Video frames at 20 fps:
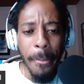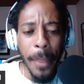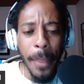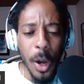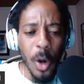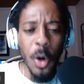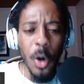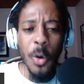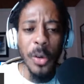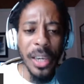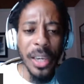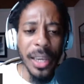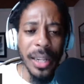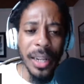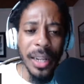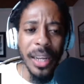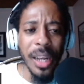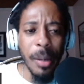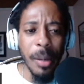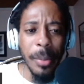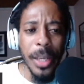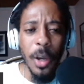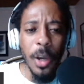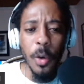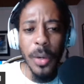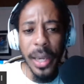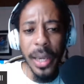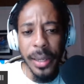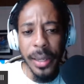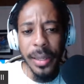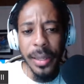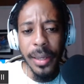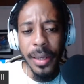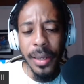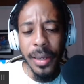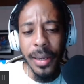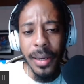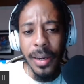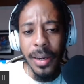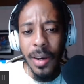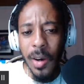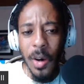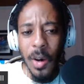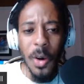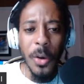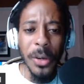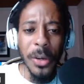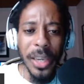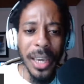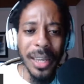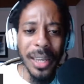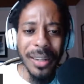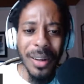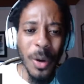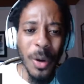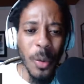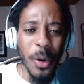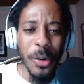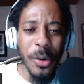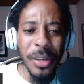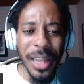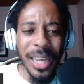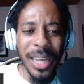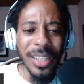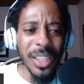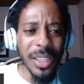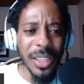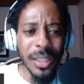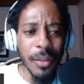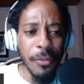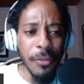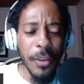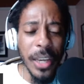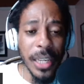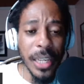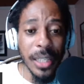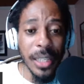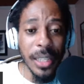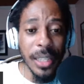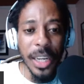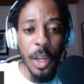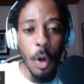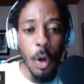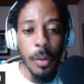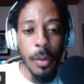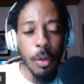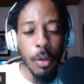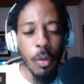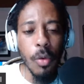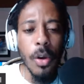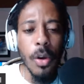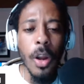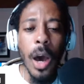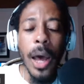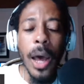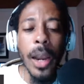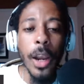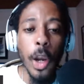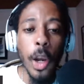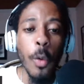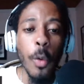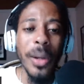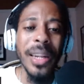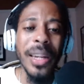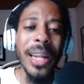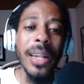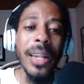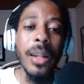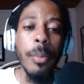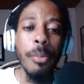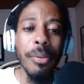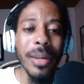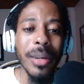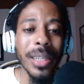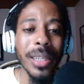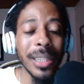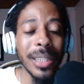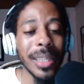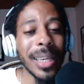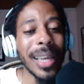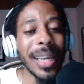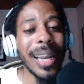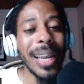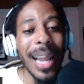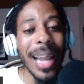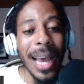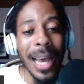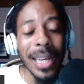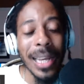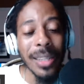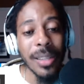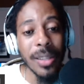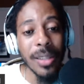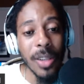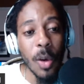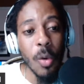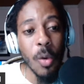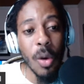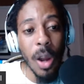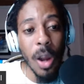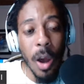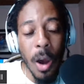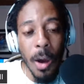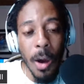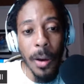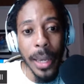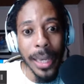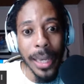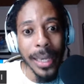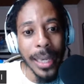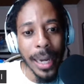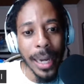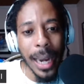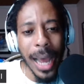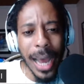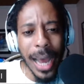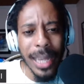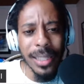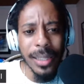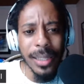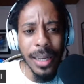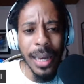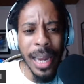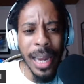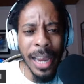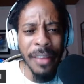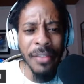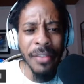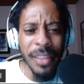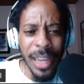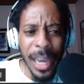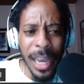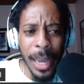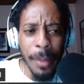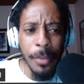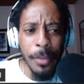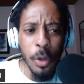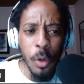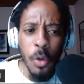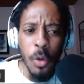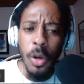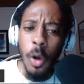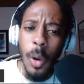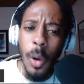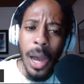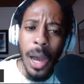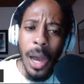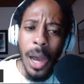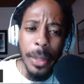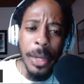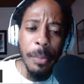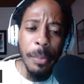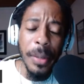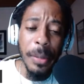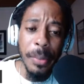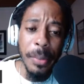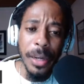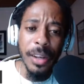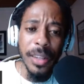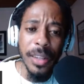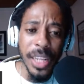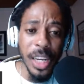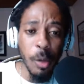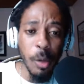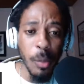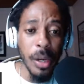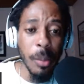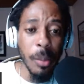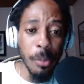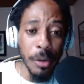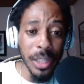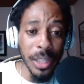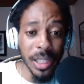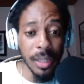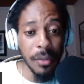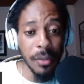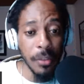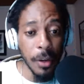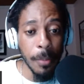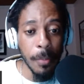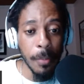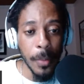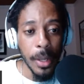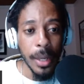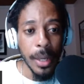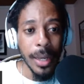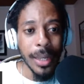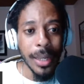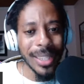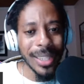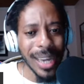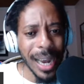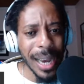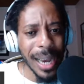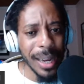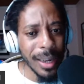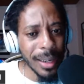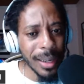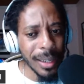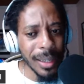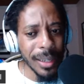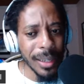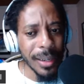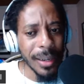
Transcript: Oh, okay, they're gonna be okay. Oh, okay, don't worry. That's just a phase that they go into, not knowing that depression can last so long. It can last a lifetime. Do you know how many people are dealing with depression from childhood?